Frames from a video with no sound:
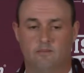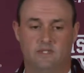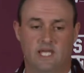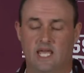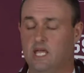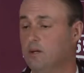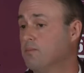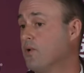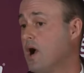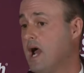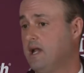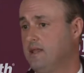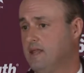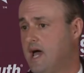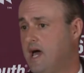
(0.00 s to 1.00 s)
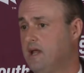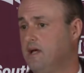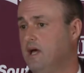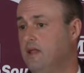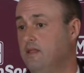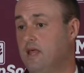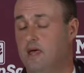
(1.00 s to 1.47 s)
taking pride in that.
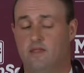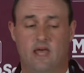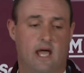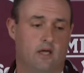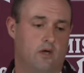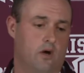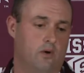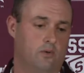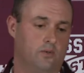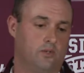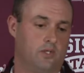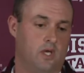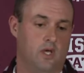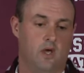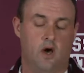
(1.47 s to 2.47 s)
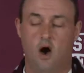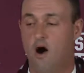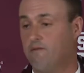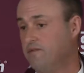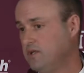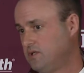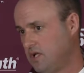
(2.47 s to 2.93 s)
And that goes
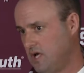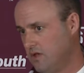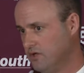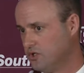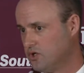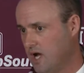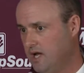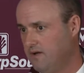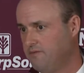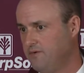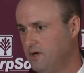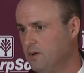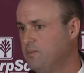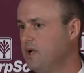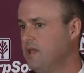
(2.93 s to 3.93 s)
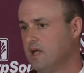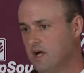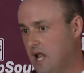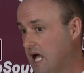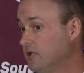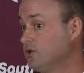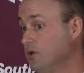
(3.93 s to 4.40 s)
obviously on the training field, but in the
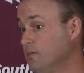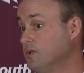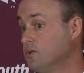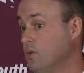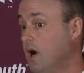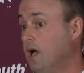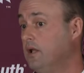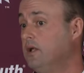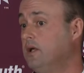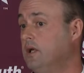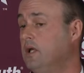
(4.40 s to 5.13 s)
classroom as well.